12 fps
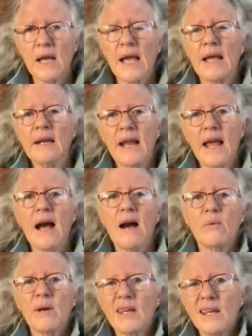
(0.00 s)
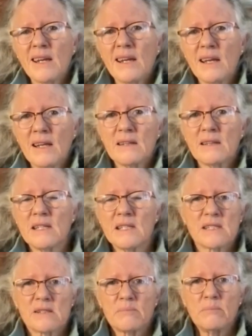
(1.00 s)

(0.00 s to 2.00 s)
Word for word: And now we're getting this